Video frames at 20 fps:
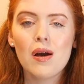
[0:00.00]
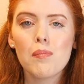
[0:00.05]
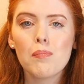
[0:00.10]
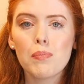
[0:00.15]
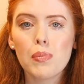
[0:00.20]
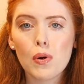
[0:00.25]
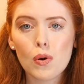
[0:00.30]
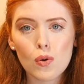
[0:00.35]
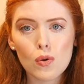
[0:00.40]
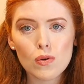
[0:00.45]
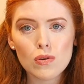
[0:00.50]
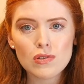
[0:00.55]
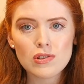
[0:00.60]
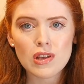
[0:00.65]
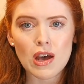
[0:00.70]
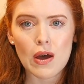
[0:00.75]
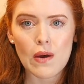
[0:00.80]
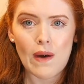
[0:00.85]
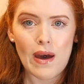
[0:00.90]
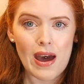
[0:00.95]
but
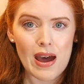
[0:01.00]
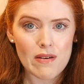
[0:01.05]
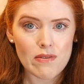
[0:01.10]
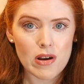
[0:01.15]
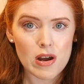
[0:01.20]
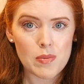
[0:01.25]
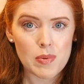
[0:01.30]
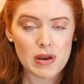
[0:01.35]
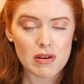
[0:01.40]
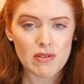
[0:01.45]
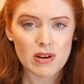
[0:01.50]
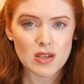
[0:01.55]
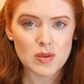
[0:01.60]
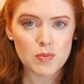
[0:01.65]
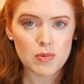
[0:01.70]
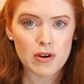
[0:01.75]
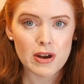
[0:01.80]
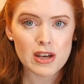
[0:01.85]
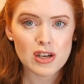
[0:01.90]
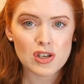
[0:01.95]
also aerobic
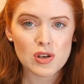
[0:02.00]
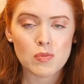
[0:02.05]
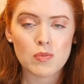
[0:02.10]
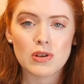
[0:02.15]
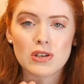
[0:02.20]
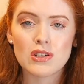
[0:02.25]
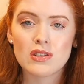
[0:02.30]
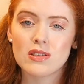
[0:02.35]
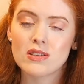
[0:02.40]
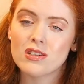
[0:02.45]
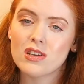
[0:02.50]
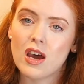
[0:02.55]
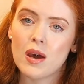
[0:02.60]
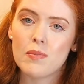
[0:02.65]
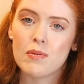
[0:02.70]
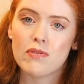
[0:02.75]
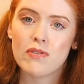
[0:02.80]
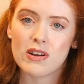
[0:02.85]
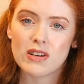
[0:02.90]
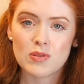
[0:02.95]
respiration, which is the
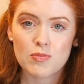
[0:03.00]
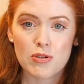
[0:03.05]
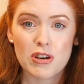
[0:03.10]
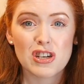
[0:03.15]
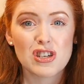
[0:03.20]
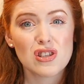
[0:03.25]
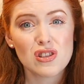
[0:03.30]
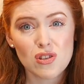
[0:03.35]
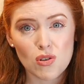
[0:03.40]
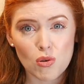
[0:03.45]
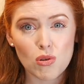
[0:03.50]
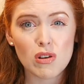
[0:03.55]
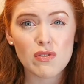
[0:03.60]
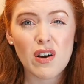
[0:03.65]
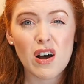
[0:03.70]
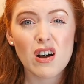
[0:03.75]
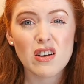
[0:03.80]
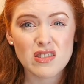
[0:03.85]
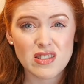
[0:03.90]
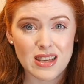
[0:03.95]
type of respiration that all of
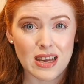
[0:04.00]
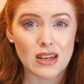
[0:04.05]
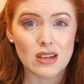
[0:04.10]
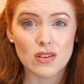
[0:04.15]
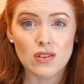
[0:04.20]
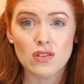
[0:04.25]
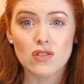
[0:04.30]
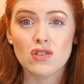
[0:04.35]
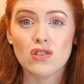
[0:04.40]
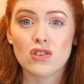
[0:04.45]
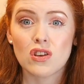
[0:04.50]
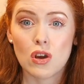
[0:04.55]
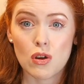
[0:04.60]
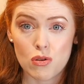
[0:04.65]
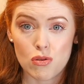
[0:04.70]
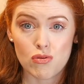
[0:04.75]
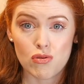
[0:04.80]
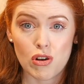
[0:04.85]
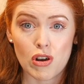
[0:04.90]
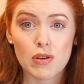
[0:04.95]
our cells go
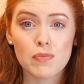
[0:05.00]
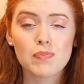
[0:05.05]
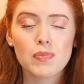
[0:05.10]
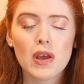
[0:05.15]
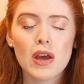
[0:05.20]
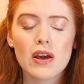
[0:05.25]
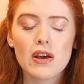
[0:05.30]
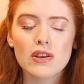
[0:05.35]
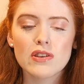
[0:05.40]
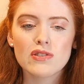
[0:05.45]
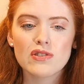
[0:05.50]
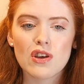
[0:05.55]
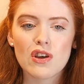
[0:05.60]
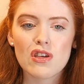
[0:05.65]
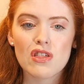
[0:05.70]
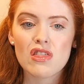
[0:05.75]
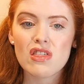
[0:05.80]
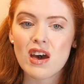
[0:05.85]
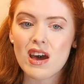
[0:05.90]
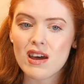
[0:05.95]
through.
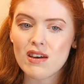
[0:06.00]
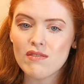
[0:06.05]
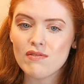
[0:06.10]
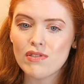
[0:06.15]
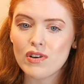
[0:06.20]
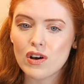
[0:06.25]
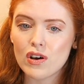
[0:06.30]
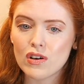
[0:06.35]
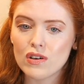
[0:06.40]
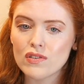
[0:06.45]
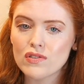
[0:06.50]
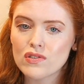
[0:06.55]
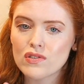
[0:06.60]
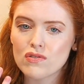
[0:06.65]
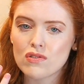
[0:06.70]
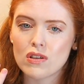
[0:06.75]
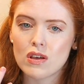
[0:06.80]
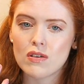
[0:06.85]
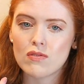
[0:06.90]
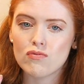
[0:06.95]
So that involves
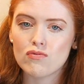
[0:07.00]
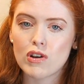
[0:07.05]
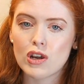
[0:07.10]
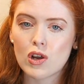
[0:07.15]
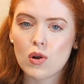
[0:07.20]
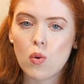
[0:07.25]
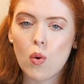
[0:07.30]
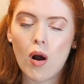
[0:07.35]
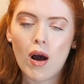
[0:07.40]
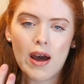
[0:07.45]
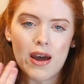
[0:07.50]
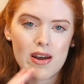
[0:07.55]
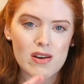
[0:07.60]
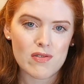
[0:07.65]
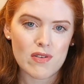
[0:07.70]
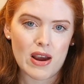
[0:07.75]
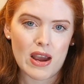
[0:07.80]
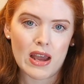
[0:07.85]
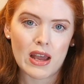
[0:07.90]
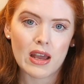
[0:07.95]

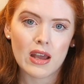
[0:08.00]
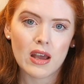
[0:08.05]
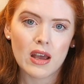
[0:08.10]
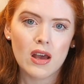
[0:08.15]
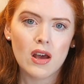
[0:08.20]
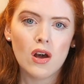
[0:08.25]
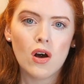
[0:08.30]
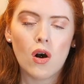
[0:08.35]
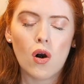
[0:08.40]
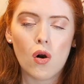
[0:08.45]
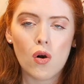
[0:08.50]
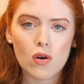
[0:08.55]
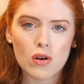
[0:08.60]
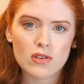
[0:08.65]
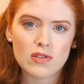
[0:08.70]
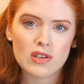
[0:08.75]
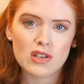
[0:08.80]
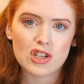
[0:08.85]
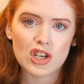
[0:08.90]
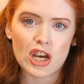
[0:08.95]
requiring
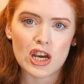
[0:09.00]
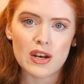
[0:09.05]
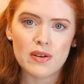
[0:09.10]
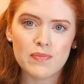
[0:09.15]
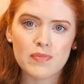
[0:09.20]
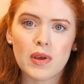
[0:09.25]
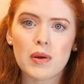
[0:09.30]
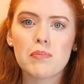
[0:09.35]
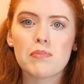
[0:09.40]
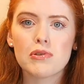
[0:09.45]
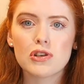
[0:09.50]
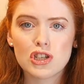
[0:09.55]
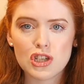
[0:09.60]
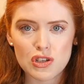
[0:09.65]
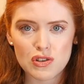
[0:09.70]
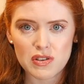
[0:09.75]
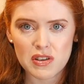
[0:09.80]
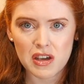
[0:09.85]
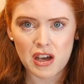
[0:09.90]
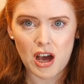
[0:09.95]
oxygen and
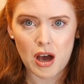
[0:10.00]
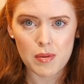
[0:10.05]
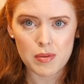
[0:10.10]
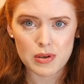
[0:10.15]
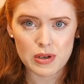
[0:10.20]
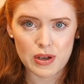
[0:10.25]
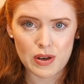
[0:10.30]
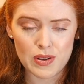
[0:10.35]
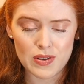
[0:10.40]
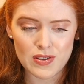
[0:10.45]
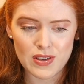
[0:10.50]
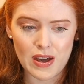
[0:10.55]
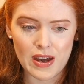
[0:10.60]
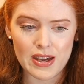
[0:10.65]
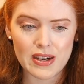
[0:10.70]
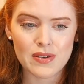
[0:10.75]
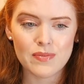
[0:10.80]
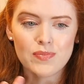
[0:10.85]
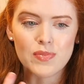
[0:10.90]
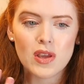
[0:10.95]
producing carbon
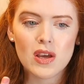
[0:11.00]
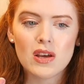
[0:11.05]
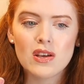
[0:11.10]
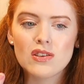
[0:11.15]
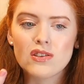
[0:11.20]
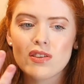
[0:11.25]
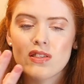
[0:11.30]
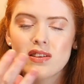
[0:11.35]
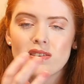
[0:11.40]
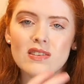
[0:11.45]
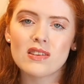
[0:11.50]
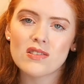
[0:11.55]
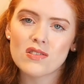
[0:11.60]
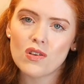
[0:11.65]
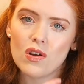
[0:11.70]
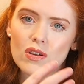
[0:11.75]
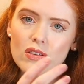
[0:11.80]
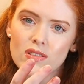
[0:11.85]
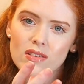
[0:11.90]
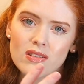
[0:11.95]
dioxide. So there's this
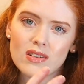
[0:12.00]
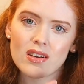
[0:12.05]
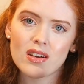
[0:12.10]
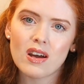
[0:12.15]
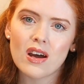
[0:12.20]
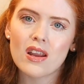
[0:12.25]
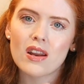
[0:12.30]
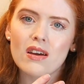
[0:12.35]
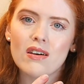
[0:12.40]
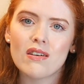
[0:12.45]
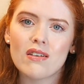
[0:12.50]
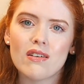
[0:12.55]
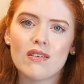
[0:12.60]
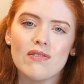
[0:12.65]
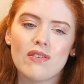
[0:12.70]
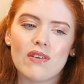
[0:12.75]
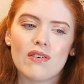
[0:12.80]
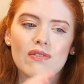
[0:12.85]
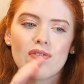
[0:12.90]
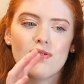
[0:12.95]
constant kind
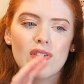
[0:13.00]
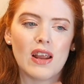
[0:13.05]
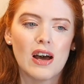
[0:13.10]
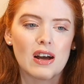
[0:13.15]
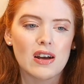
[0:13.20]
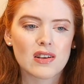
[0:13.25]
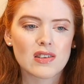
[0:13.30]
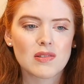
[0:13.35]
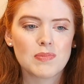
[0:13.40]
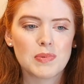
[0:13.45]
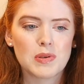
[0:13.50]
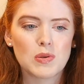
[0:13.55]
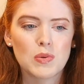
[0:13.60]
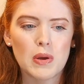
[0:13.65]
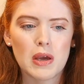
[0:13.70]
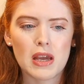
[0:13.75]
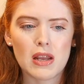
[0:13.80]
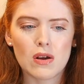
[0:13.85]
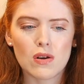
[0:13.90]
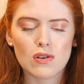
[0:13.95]
of flux
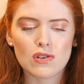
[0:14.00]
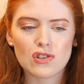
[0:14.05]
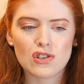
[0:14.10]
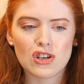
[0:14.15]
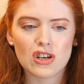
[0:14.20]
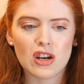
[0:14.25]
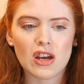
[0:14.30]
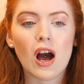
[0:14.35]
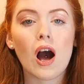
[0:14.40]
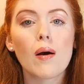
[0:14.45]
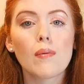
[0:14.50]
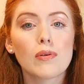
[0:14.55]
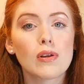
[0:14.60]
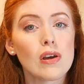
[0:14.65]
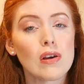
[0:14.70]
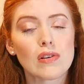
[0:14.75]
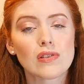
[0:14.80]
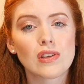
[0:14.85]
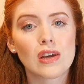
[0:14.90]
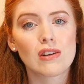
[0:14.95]
between oxygen and carbon
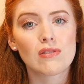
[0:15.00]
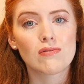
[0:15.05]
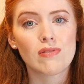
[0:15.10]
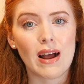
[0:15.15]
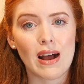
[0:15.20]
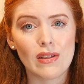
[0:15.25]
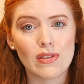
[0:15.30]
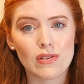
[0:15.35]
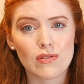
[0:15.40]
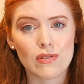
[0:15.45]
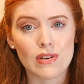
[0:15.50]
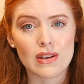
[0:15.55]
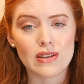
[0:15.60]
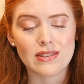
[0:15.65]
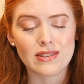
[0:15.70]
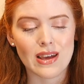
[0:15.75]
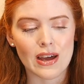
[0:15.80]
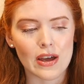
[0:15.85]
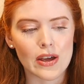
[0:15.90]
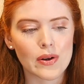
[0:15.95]
dioxide around the root
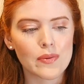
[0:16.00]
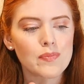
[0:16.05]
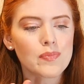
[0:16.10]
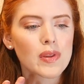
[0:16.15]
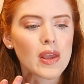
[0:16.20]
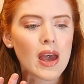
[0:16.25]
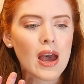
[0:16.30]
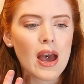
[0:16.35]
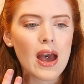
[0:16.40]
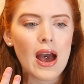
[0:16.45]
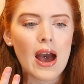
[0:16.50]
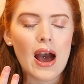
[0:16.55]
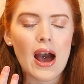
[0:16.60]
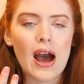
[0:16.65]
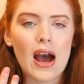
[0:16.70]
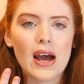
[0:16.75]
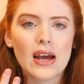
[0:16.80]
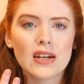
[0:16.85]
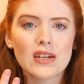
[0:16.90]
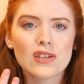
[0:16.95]
zone.
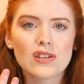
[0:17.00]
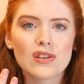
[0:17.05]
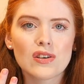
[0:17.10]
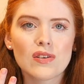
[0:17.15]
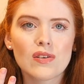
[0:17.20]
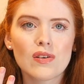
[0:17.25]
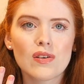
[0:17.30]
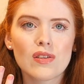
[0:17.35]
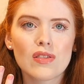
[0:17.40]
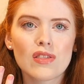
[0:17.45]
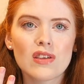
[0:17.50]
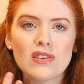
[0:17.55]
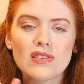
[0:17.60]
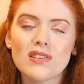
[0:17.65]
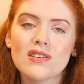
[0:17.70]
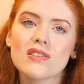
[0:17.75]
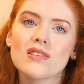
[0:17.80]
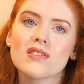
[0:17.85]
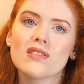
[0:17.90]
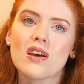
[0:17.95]
And this
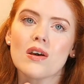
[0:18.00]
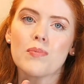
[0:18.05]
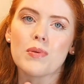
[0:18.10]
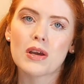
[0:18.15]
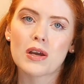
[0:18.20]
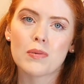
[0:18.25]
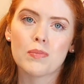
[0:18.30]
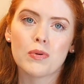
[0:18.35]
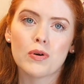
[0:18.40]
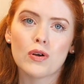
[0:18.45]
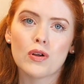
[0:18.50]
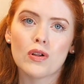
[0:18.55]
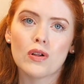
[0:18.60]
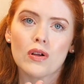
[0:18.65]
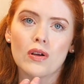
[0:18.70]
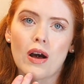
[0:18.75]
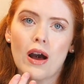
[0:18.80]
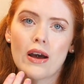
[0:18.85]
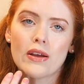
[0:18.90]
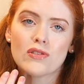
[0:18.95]
is
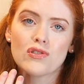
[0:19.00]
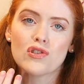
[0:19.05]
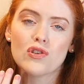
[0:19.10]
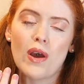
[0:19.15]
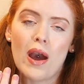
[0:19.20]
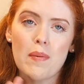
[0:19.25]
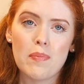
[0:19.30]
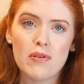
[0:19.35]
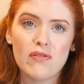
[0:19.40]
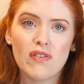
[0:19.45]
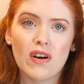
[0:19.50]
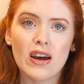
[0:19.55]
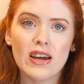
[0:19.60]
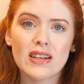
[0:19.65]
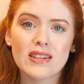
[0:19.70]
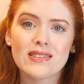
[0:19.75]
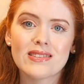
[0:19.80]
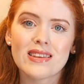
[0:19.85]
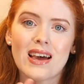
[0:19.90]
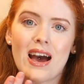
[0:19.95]
applicable to
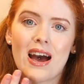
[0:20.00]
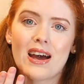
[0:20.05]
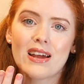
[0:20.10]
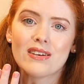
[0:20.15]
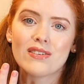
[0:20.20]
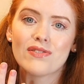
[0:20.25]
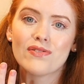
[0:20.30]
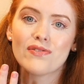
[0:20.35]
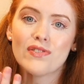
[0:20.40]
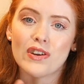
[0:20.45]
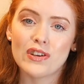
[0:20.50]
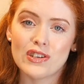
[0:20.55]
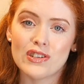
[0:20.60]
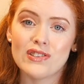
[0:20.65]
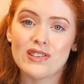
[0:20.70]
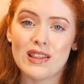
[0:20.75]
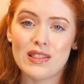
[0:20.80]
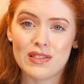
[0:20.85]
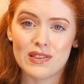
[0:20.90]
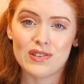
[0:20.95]
epiphytes and
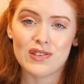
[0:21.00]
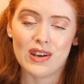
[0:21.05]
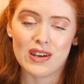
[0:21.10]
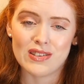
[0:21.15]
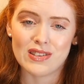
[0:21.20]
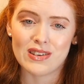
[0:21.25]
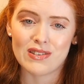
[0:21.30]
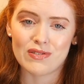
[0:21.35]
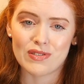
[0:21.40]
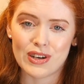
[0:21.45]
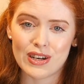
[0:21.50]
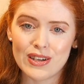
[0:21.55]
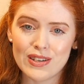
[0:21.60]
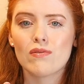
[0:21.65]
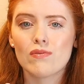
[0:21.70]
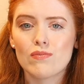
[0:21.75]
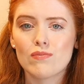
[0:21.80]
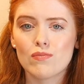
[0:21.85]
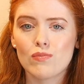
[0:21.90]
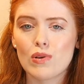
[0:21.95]
photosynthesizing
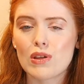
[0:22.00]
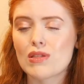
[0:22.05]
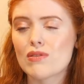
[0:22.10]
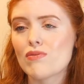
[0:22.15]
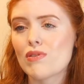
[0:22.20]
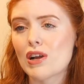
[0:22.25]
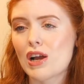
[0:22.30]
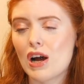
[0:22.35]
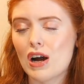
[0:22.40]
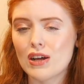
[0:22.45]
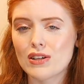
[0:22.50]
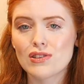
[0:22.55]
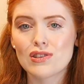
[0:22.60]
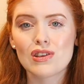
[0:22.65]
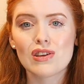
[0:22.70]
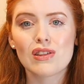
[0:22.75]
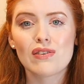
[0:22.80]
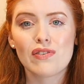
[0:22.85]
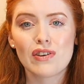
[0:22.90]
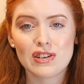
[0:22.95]
roots with regard
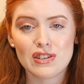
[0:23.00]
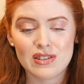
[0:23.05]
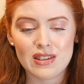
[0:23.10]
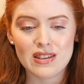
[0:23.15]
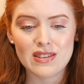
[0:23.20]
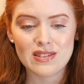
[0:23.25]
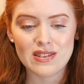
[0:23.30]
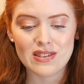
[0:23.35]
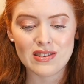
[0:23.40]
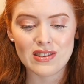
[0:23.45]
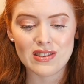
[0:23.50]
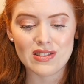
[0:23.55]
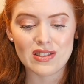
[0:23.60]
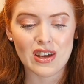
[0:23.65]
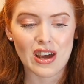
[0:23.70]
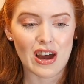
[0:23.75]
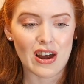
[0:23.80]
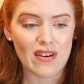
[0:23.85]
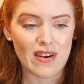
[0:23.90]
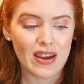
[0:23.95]
to the photosynthesis that's
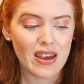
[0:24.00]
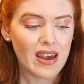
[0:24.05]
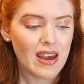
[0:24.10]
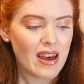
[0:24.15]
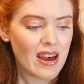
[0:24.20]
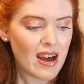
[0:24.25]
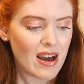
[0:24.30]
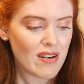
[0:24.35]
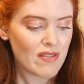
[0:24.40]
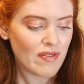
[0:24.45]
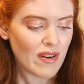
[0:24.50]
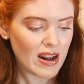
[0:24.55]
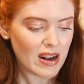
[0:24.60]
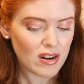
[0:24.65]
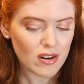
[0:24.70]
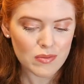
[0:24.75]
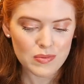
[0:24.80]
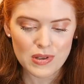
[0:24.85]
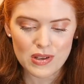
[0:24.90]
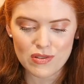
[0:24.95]
occurring. And
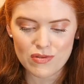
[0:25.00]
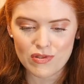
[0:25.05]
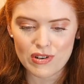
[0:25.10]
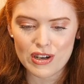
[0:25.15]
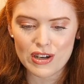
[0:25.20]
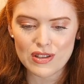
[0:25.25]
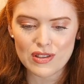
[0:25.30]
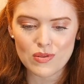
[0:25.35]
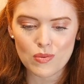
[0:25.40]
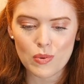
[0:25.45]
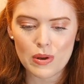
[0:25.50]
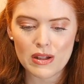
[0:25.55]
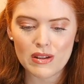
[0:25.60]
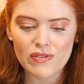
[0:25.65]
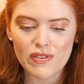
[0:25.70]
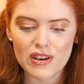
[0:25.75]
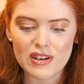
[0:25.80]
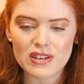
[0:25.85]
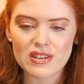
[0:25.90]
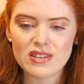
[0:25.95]
Phalaenopsis roots will
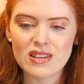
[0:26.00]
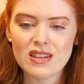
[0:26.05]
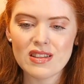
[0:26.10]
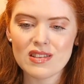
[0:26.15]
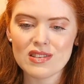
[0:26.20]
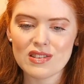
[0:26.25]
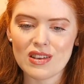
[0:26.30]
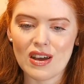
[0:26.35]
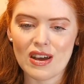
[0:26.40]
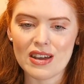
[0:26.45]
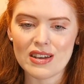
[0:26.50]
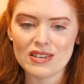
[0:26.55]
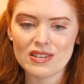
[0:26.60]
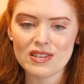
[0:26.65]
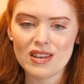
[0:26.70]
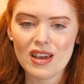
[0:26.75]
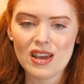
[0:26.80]
photosynthesize.